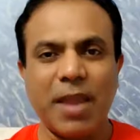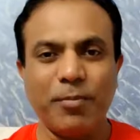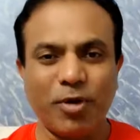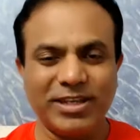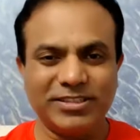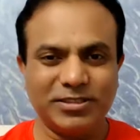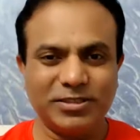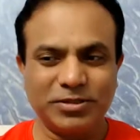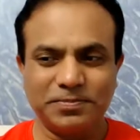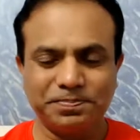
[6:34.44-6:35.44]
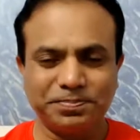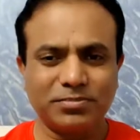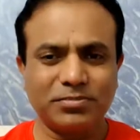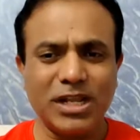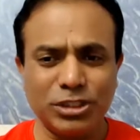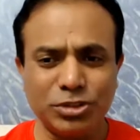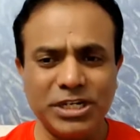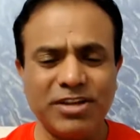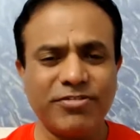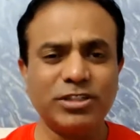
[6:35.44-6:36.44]
employees. So
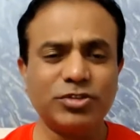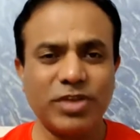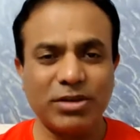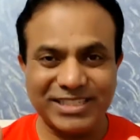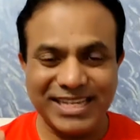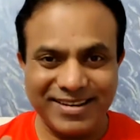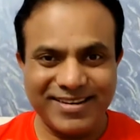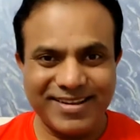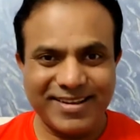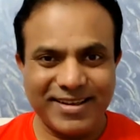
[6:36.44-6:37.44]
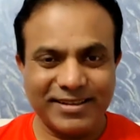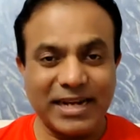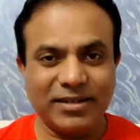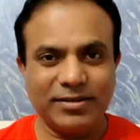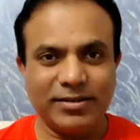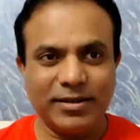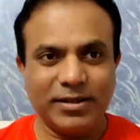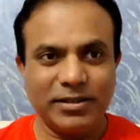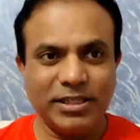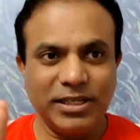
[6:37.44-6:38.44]
dear friends, we have seen that
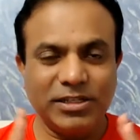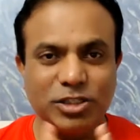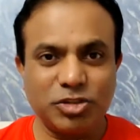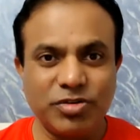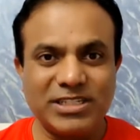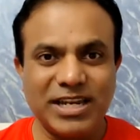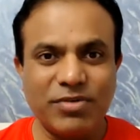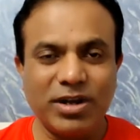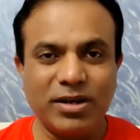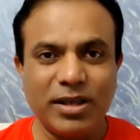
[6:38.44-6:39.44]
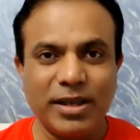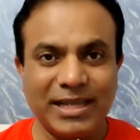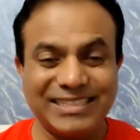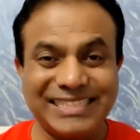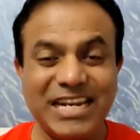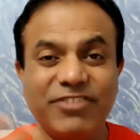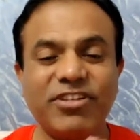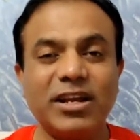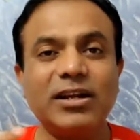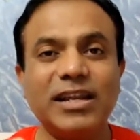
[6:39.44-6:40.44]
the stress level has
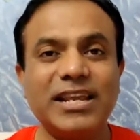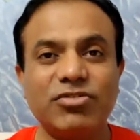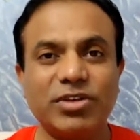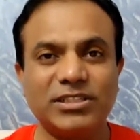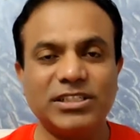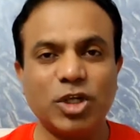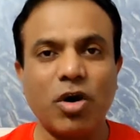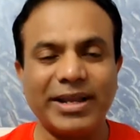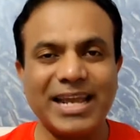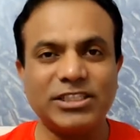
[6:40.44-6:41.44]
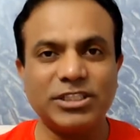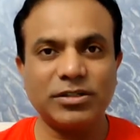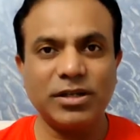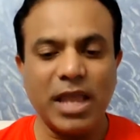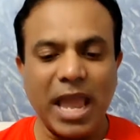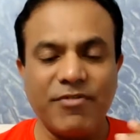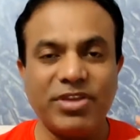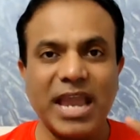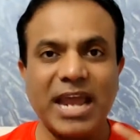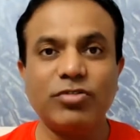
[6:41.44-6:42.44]
significantly increased in the organization,
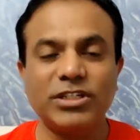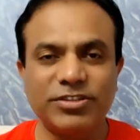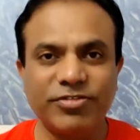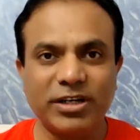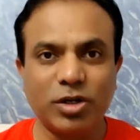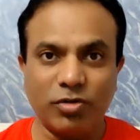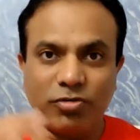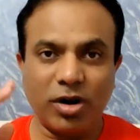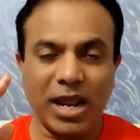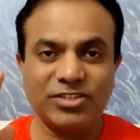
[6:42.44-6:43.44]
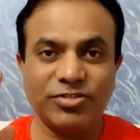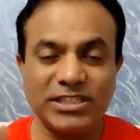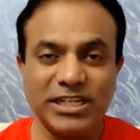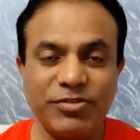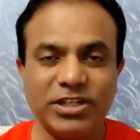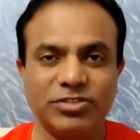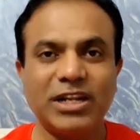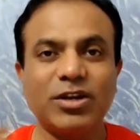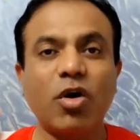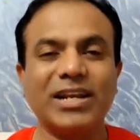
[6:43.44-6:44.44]
having adverse effect as far as the individual
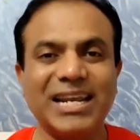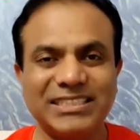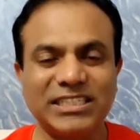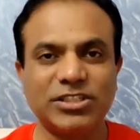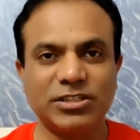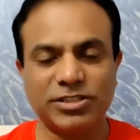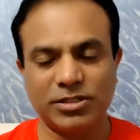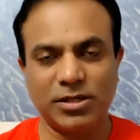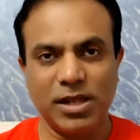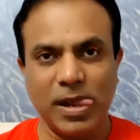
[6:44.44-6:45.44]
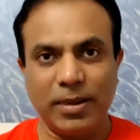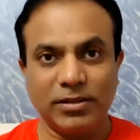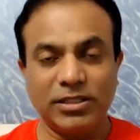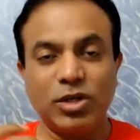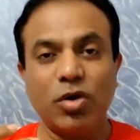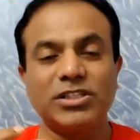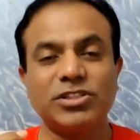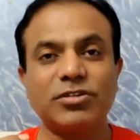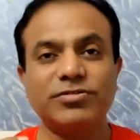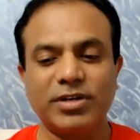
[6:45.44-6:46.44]
and organization is concerned. The
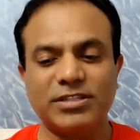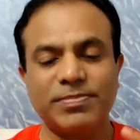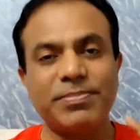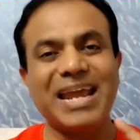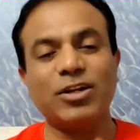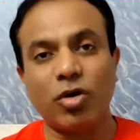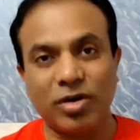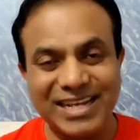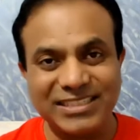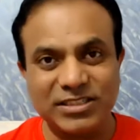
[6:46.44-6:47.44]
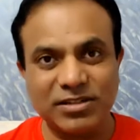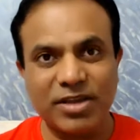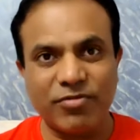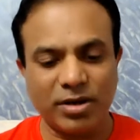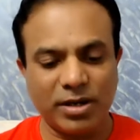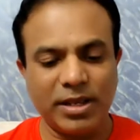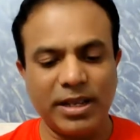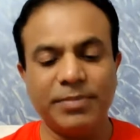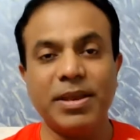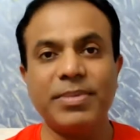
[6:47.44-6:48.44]
causes of stress may be at organizational level.
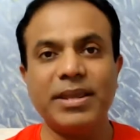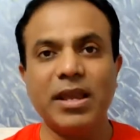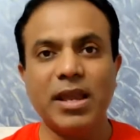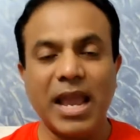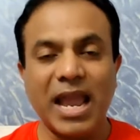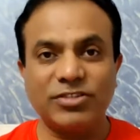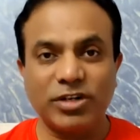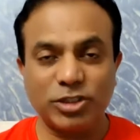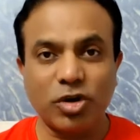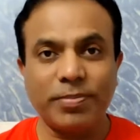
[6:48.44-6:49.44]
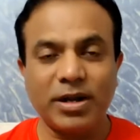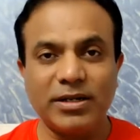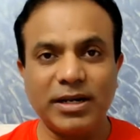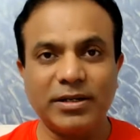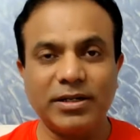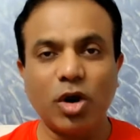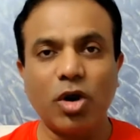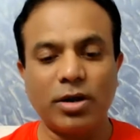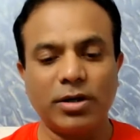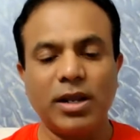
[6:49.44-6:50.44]
It may be as far as job content
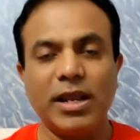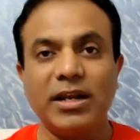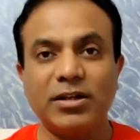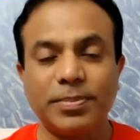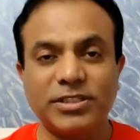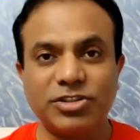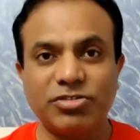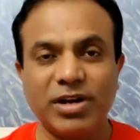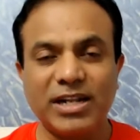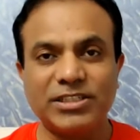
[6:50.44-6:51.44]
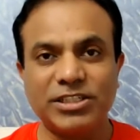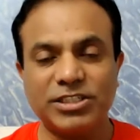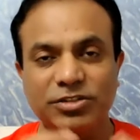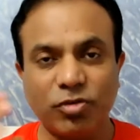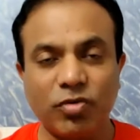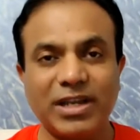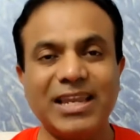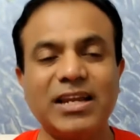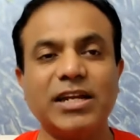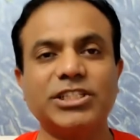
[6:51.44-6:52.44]
or interpersonal relationship or
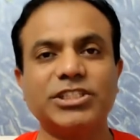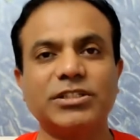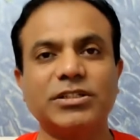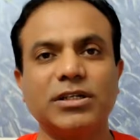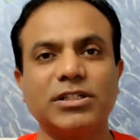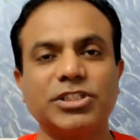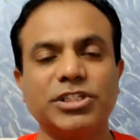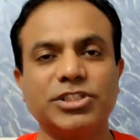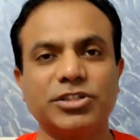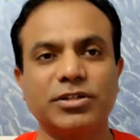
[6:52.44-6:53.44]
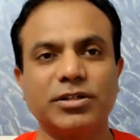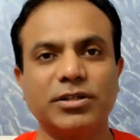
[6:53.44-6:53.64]
working condition is concerned.